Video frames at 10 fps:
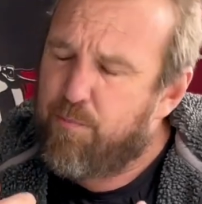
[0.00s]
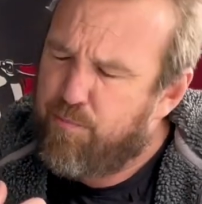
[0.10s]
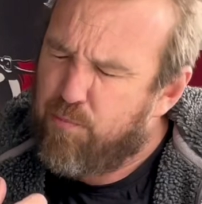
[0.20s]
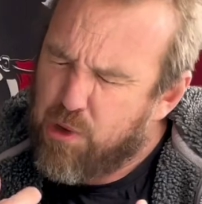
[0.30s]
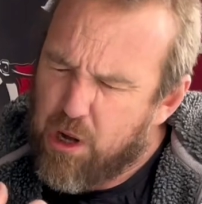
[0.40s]

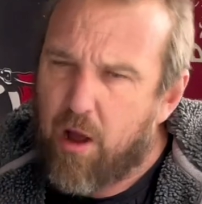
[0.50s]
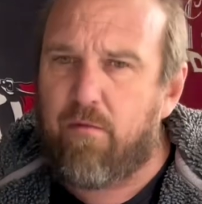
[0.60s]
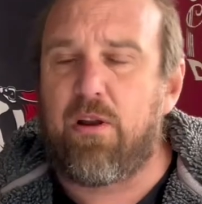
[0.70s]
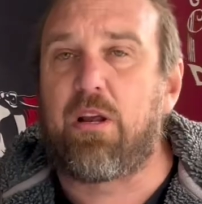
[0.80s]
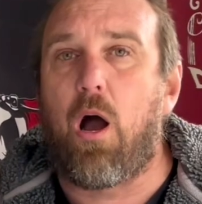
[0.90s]

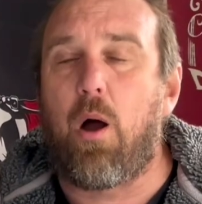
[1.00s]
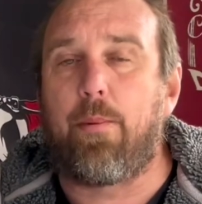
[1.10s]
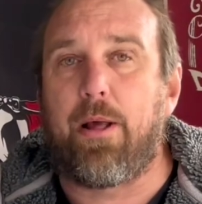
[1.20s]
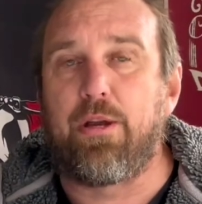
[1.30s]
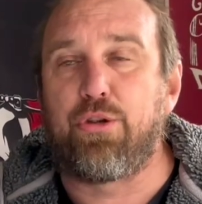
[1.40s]
lovely
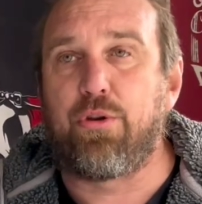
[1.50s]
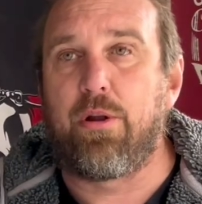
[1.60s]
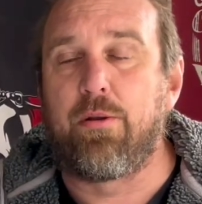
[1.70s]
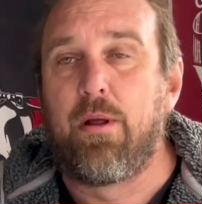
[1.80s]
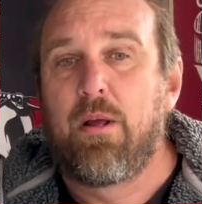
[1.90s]

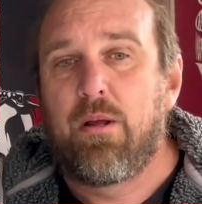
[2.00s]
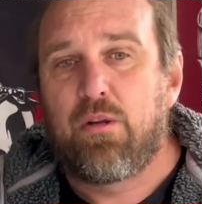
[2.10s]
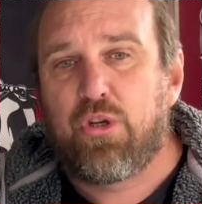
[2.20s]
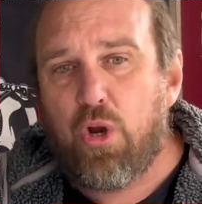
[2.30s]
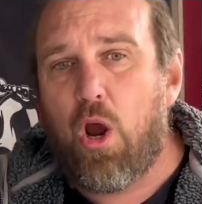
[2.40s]
carbonation,
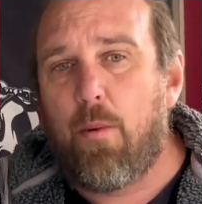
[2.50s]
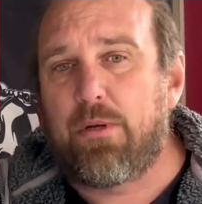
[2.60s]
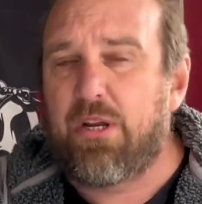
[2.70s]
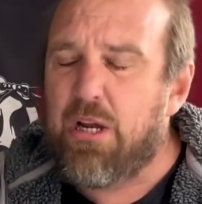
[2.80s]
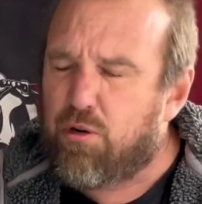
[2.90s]

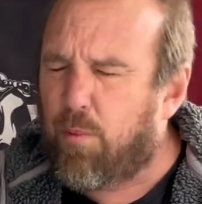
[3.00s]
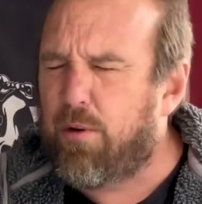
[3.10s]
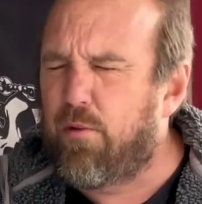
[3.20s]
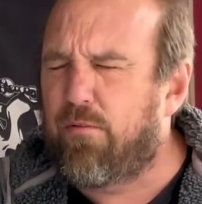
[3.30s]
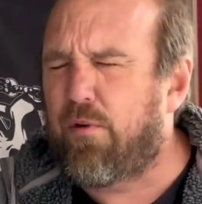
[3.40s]
sherbety,
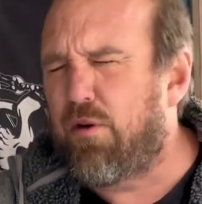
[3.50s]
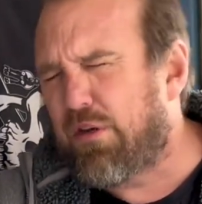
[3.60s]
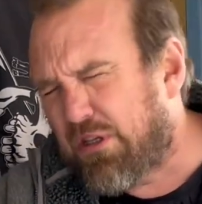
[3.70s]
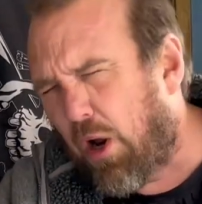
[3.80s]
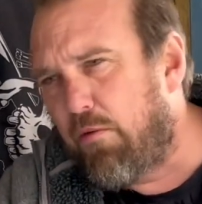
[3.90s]
tropical fruits,
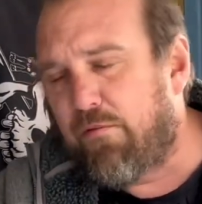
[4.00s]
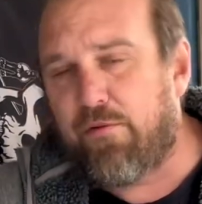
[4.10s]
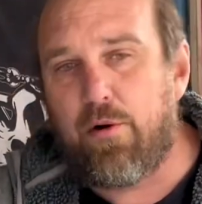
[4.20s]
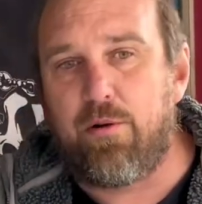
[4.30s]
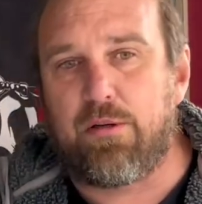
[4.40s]
stone
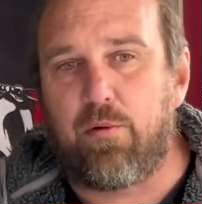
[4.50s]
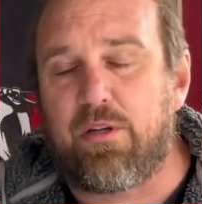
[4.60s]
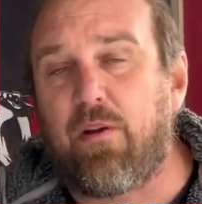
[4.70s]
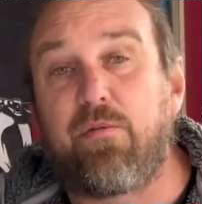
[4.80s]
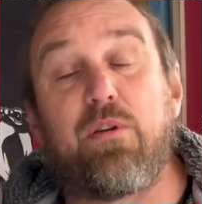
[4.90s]
fruits, all the
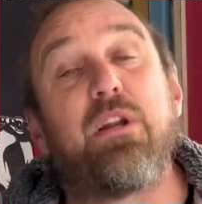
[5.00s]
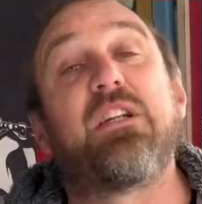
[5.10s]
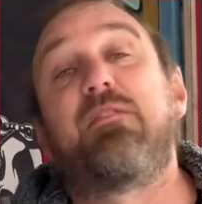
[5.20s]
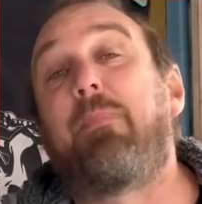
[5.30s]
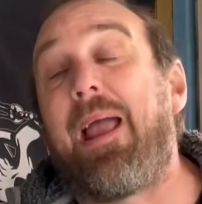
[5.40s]
stuff you'd
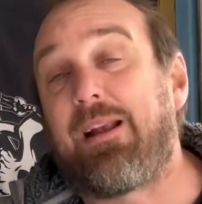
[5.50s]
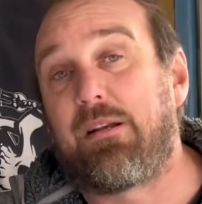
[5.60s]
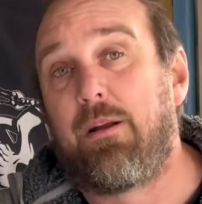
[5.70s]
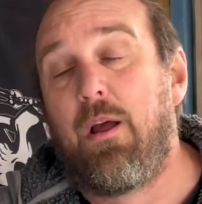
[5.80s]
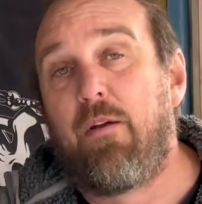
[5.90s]
expect
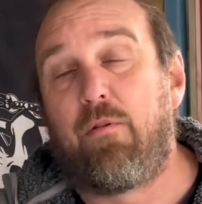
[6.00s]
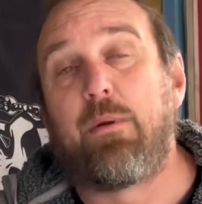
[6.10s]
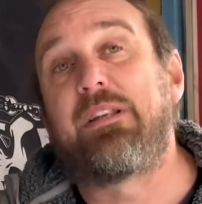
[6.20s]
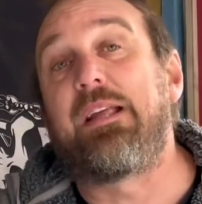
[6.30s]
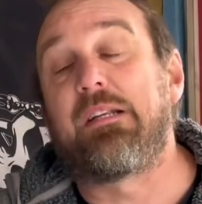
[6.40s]
from a
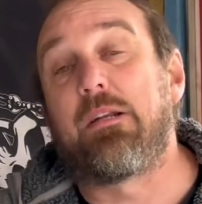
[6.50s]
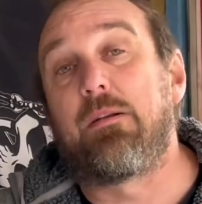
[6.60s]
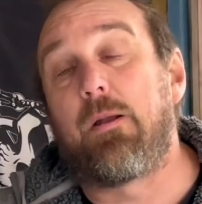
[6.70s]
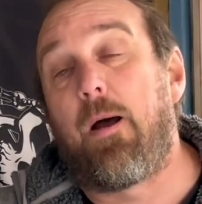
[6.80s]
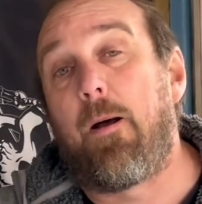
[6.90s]

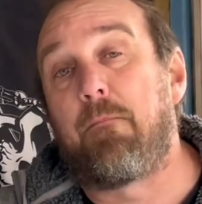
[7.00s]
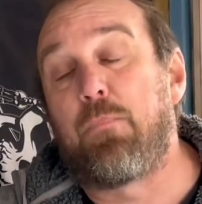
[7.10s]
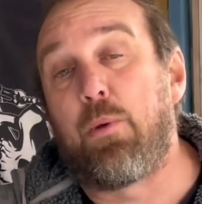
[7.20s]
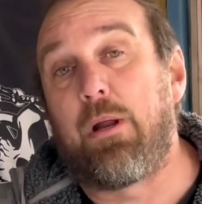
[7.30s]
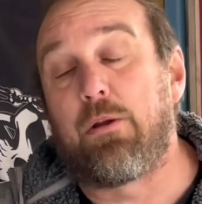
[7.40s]
decent um,
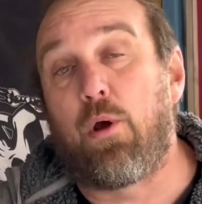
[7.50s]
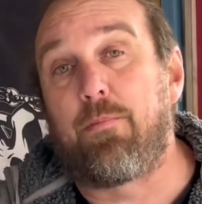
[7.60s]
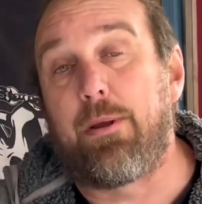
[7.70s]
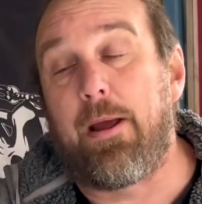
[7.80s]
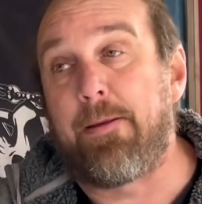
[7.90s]
New England I
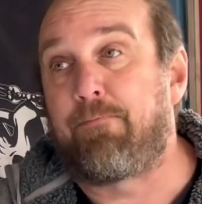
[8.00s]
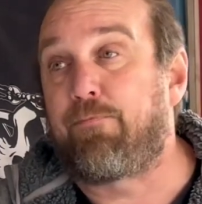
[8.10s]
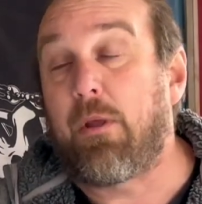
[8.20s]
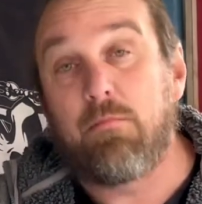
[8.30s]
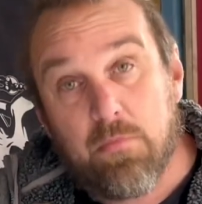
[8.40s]
P A
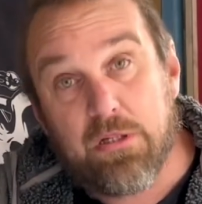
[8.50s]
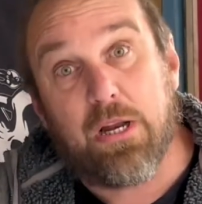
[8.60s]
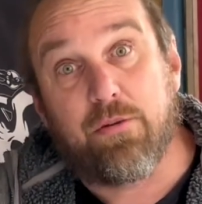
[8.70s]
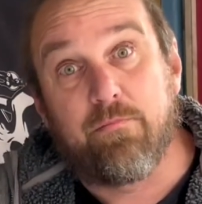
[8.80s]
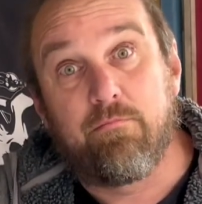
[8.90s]

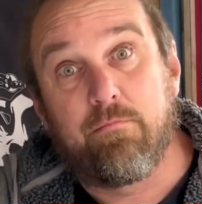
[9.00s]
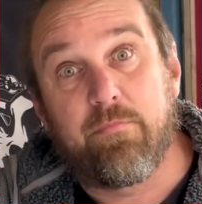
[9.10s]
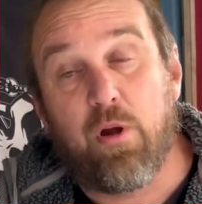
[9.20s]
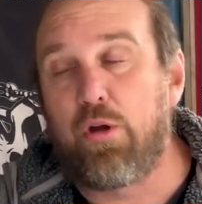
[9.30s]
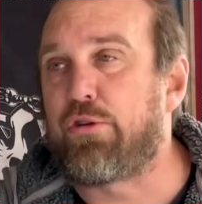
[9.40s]
session
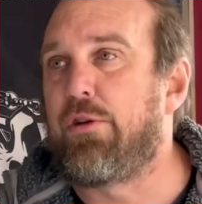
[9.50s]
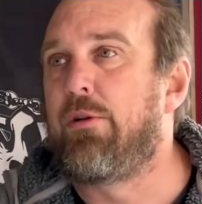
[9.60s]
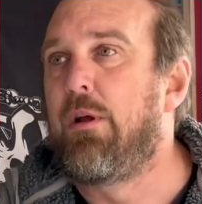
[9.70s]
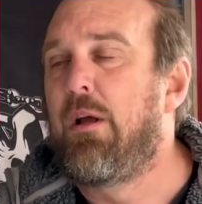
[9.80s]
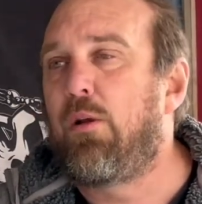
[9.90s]
version, a
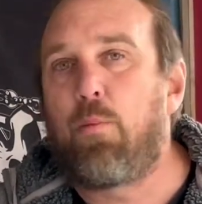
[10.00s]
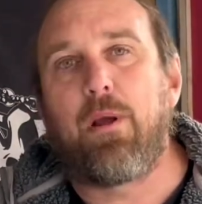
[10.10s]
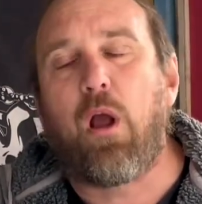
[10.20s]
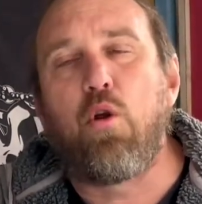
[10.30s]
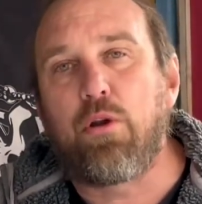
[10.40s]
little bit
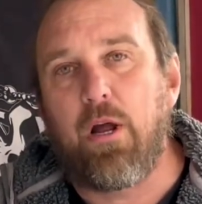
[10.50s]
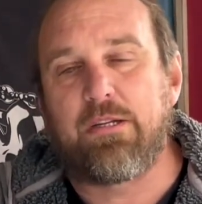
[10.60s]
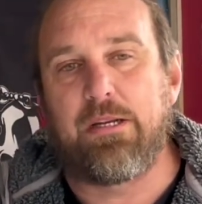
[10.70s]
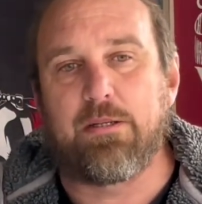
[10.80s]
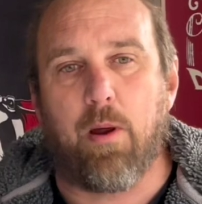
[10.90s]

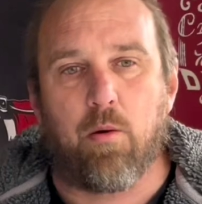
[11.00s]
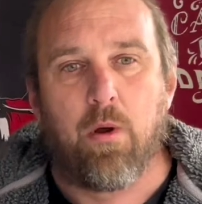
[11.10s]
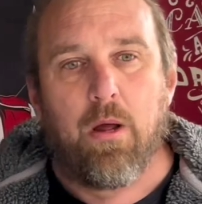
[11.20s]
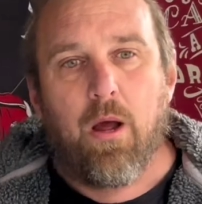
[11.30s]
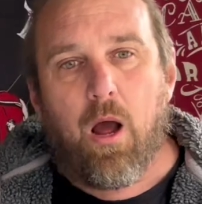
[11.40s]
coconutty as well.
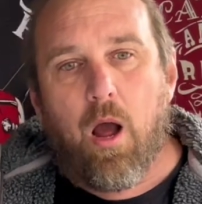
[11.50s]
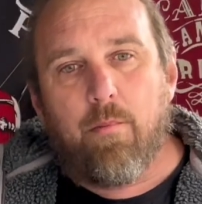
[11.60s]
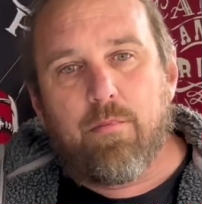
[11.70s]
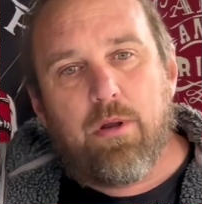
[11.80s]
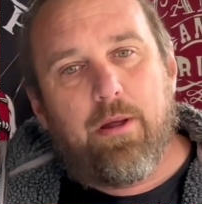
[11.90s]

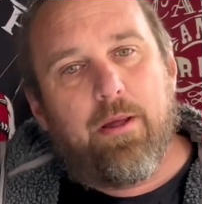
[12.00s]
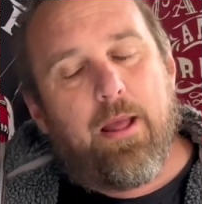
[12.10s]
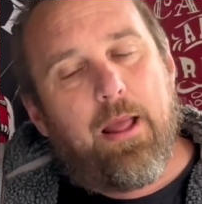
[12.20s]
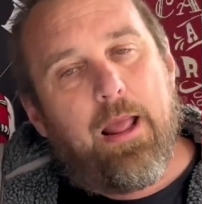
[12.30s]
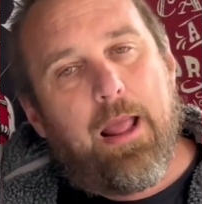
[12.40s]
Um,
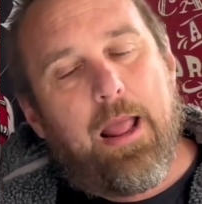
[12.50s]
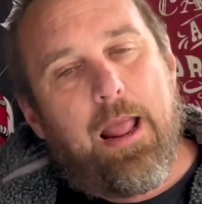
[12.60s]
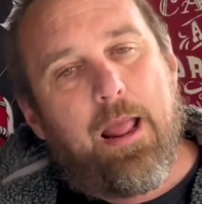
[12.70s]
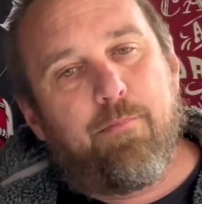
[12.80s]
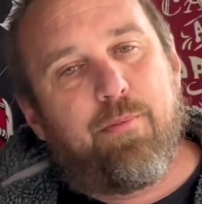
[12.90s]

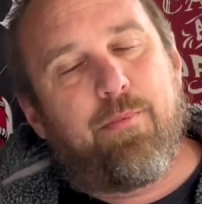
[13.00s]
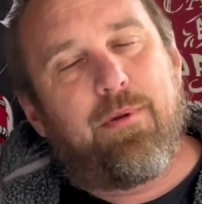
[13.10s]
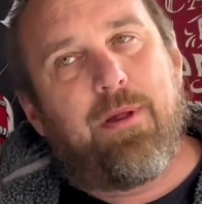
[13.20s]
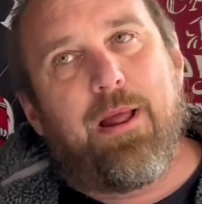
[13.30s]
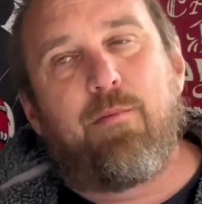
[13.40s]
it
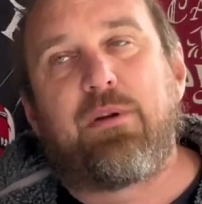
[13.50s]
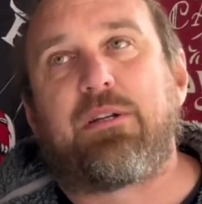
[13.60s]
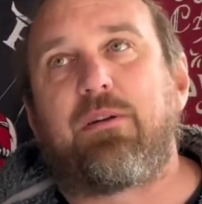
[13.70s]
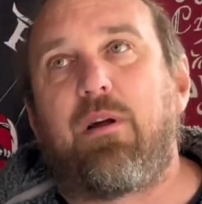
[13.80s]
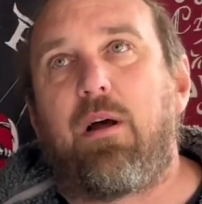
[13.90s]
it
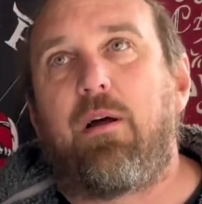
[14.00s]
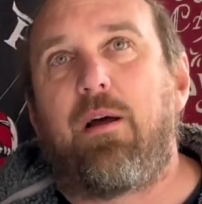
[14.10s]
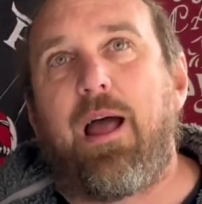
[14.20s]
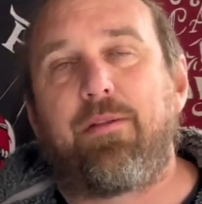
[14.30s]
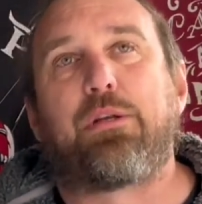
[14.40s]
was
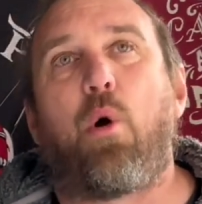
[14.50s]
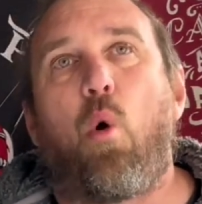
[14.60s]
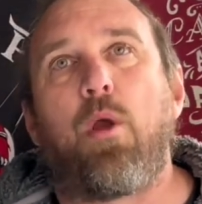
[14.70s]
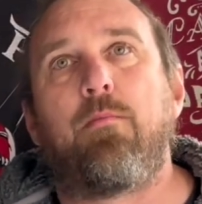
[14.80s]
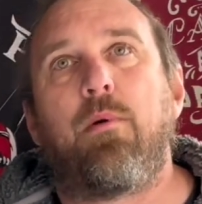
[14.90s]
at the
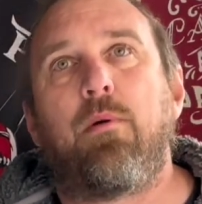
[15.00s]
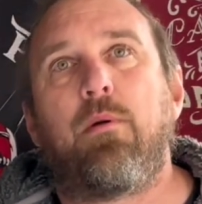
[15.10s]
time